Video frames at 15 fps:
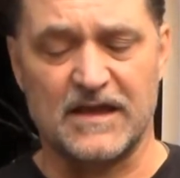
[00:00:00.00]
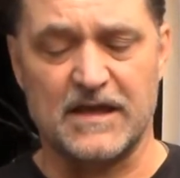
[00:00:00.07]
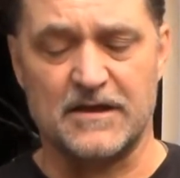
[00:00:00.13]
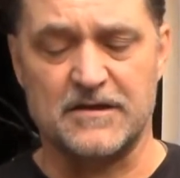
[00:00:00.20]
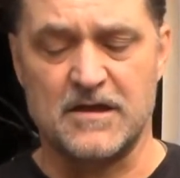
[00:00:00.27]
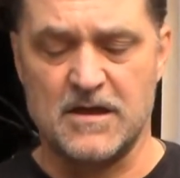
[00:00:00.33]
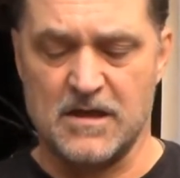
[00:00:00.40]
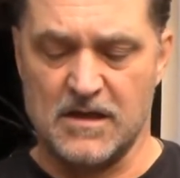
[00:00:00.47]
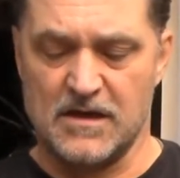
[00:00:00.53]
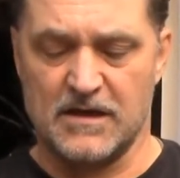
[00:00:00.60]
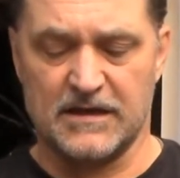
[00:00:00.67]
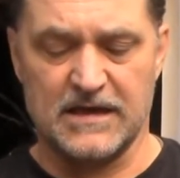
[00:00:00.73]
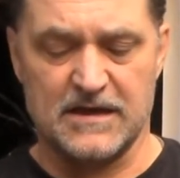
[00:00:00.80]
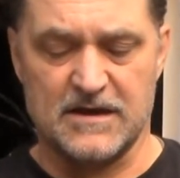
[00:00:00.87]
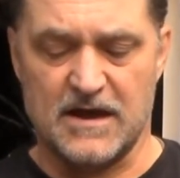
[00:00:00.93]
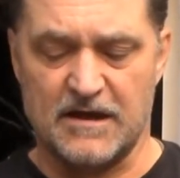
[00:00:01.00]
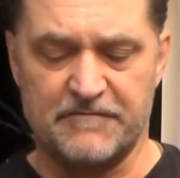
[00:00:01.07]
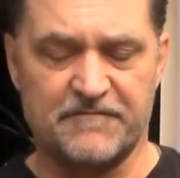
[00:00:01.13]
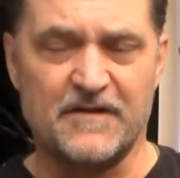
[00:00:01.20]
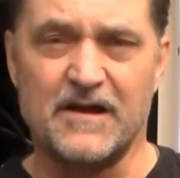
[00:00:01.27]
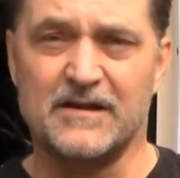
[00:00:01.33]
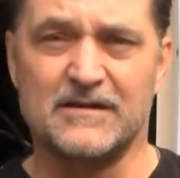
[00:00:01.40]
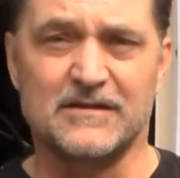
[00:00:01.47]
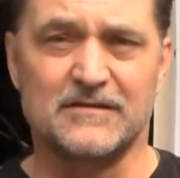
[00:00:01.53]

And again, I find